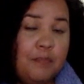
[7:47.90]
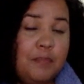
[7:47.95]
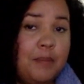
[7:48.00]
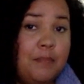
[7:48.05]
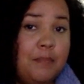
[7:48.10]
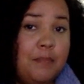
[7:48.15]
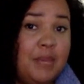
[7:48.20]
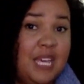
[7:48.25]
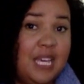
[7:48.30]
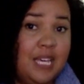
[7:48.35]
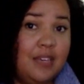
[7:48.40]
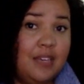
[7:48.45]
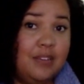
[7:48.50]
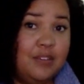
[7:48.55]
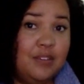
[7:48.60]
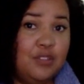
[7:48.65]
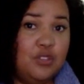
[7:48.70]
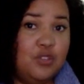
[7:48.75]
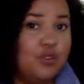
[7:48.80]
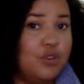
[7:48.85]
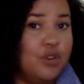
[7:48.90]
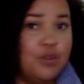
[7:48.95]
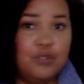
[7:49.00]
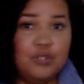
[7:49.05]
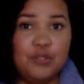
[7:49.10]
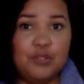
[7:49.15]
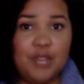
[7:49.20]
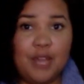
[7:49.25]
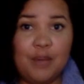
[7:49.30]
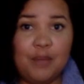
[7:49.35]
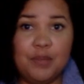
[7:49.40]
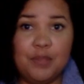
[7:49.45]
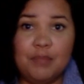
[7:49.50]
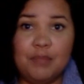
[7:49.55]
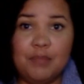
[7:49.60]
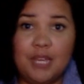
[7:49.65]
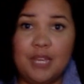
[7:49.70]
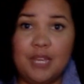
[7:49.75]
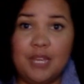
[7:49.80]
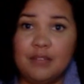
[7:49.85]
But me, you don't do that with
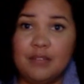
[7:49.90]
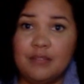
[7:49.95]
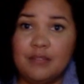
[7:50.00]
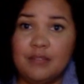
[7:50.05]
me.